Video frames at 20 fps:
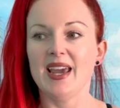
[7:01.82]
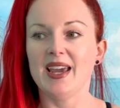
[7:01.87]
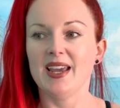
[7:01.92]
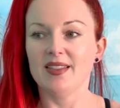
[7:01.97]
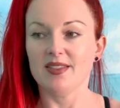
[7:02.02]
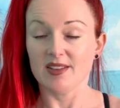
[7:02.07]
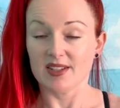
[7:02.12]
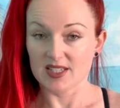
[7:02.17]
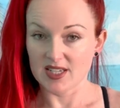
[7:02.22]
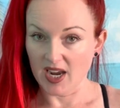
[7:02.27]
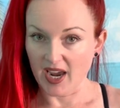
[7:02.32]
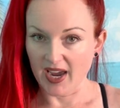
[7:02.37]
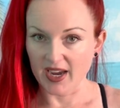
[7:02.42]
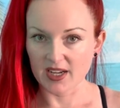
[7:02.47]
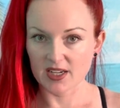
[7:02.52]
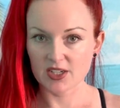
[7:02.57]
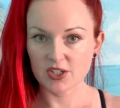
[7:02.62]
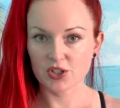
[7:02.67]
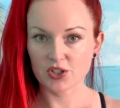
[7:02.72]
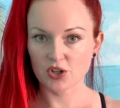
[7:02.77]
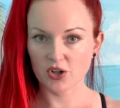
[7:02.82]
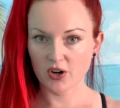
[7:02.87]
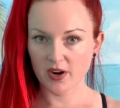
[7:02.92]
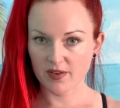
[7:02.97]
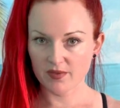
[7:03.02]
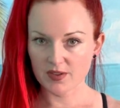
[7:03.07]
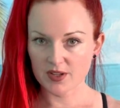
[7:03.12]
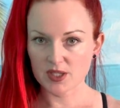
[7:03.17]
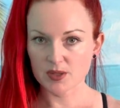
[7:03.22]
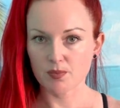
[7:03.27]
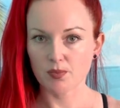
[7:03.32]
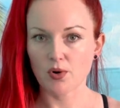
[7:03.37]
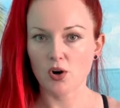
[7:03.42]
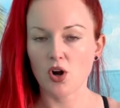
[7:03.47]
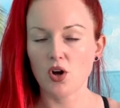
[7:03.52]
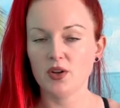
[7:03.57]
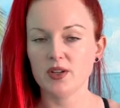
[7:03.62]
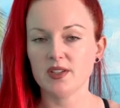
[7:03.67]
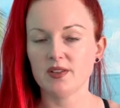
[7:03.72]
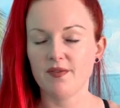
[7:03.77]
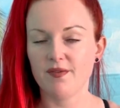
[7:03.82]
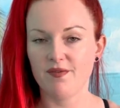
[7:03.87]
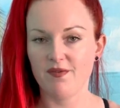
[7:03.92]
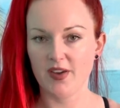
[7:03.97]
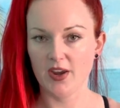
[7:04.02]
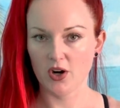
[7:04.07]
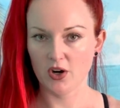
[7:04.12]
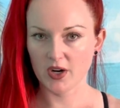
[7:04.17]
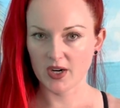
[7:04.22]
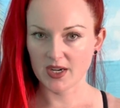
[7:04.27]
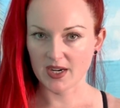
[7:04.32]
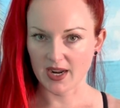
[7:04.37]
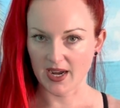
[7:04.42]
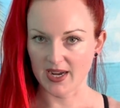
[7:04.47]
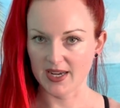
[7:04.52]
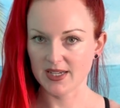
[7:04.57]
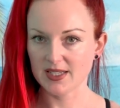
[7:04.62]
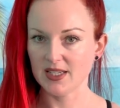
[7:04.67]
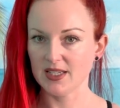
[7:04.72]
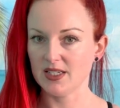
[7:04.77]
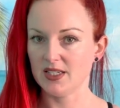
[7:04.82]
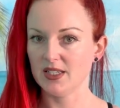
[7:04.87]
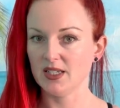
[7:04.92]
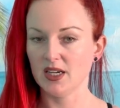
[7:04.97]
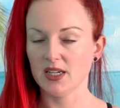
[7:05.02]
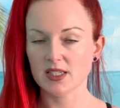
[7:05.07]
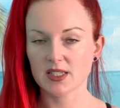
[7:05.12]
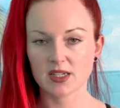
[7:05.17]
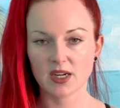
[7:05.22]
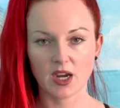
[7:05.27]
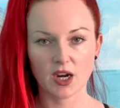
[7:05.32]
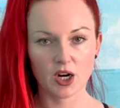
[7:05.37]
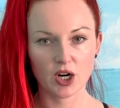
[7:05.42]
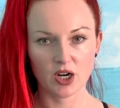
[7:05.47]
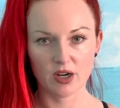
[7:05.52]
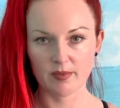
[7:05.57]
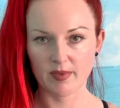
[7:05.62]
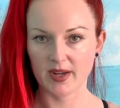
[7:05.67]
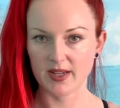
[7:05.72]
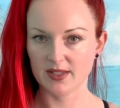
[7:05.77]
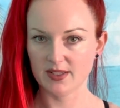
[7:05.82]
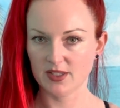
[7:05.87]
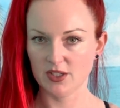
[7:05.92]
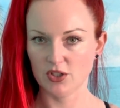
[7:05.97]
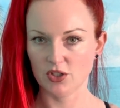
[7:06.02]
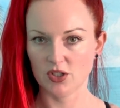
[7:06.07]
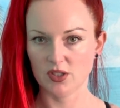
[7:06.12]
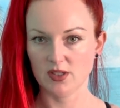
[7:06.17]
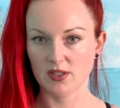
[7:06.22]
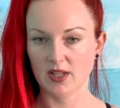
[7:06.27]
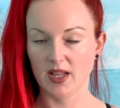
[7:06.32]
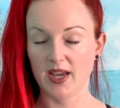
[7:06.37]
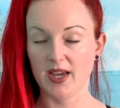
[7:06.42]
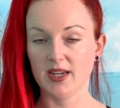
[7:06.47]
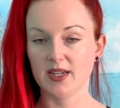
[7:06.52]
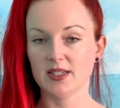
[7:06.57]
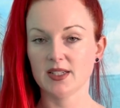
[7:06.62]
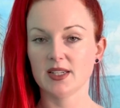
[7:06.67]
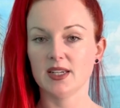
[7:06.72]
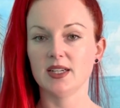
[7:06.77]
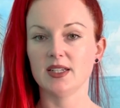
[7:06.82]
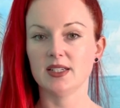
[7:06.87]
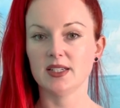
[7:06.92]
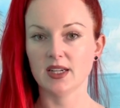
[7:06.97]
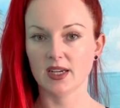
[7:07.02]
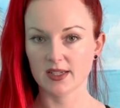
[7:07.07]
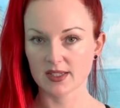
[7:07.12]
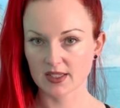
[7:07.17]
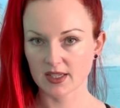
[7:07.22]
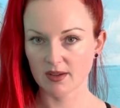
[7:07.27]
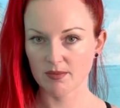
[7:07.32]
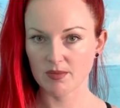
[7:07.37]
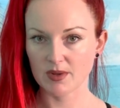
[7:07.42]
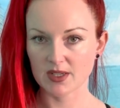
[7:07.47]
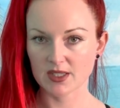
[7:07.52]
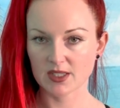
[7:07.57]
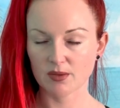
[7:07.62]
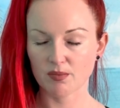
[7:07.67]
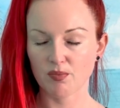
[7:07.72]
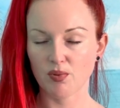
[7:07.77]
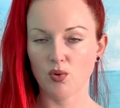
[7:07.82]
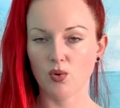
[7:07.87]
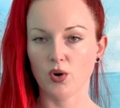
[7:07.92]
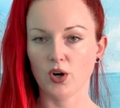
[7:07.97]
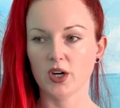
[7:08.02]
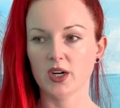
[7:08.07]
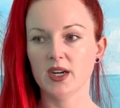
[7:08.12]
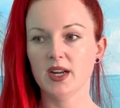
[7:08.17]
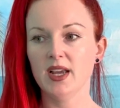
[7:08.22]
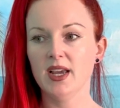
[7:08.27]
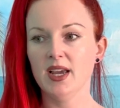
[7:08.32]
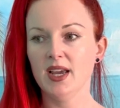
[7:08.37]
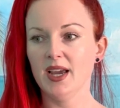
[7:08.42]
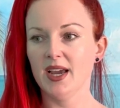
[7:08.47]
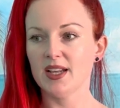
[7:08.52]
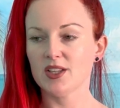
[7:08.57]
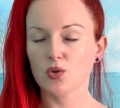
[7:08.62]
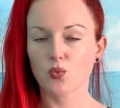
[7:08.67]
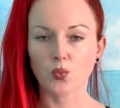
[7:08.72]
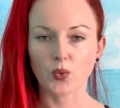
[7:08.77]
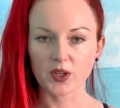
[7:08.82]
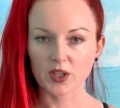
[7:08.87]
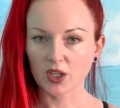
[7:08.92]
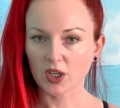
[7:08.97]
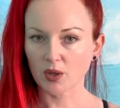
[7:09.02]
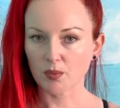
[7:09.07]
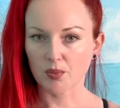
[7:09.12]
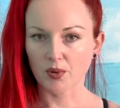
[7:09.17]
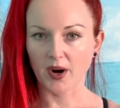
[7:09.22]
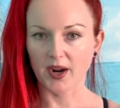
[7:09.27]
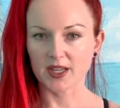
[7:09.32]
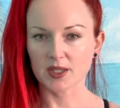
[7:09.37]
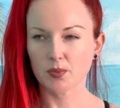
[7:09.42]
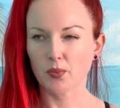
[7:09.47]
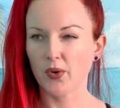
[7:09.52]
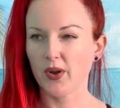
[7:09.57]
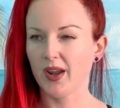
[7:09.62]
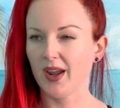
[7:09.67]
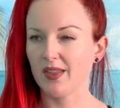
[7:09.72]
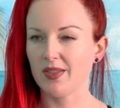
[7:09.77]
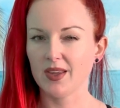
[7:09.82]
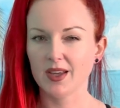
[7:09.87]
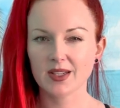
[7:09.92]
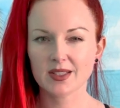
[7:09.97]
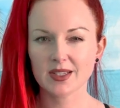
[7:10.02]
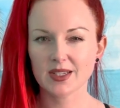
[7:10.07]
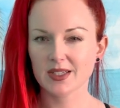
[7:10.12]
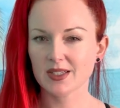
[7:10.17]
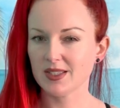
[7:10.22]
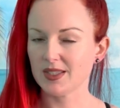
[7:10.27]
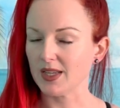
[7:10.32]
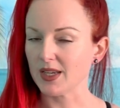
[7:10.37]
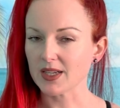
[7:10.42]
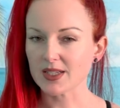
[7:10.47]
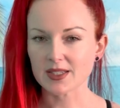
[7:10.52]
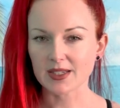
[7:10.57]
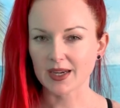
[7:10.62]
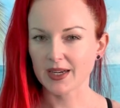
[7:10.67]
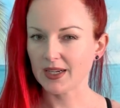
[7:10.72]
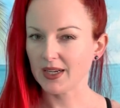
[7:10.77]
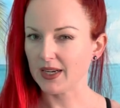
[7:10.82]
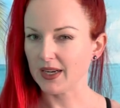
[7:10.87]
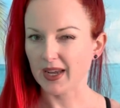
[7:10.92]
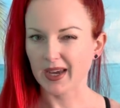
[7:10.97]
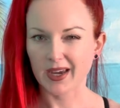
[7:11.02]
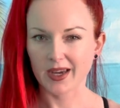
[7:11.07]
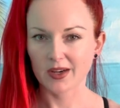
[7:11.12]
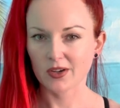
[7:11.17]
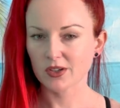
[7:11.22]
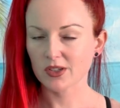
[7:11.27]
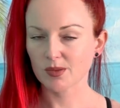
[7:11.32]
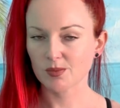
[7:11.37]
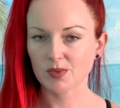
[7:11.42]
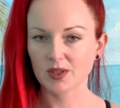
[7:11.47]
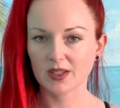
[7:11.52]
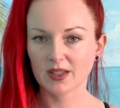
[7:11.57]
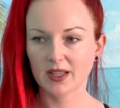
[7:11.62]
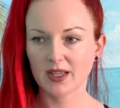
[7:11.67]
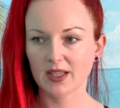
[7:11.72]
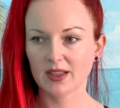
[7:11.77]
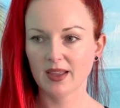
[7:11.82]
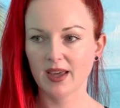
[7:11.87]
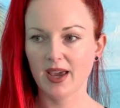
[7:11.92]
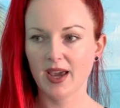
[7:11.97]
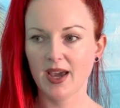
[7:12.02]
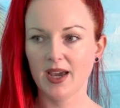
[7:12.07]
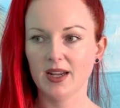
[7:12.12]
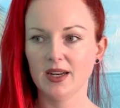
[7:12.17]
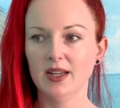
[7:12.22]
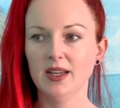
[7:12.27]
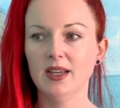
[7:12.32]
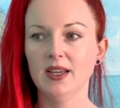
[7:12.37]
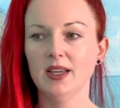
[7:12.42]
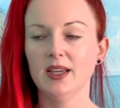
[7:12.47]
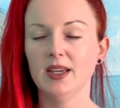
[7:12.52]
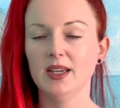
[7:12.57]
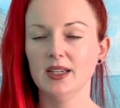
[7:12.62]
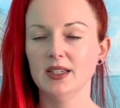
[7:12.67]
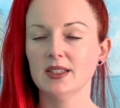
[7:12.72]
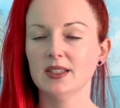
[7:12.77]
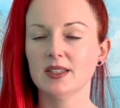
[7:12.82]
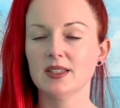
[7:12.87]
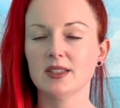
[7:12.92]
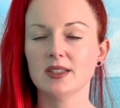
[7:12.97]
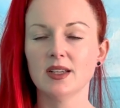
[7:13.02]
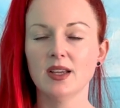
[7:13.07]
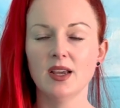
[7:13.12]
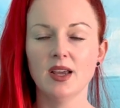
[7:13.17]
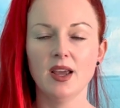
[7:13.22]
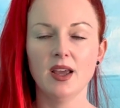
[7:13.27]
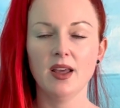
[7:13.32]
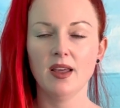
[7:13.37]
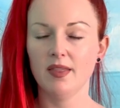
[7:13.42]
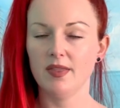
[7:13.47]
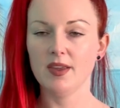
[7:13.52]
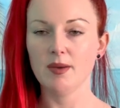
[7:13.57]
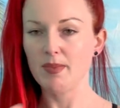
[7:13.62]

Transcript: the texture of this bra is very nice. It does not hurt my incision lines. It does give me support. It's a really good price point. I think it's like $6.99 or something like that. It's the